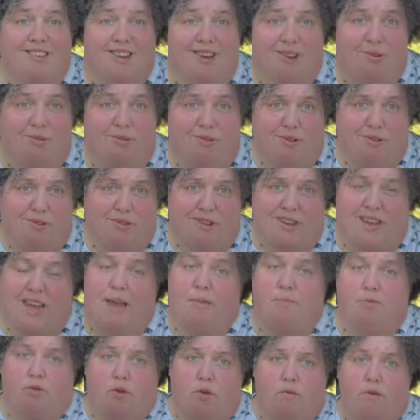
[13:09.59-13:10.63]
I don't know the
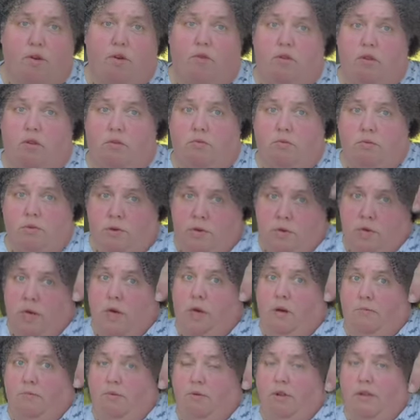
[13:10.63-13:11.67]
name, so if you do,
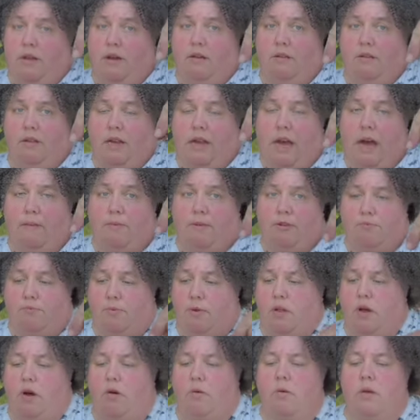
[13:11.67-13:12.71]
put it down in the comments
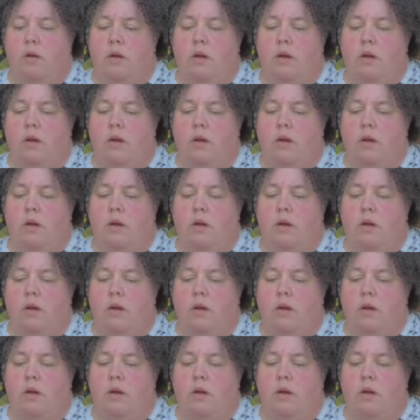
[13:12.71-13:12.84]
below.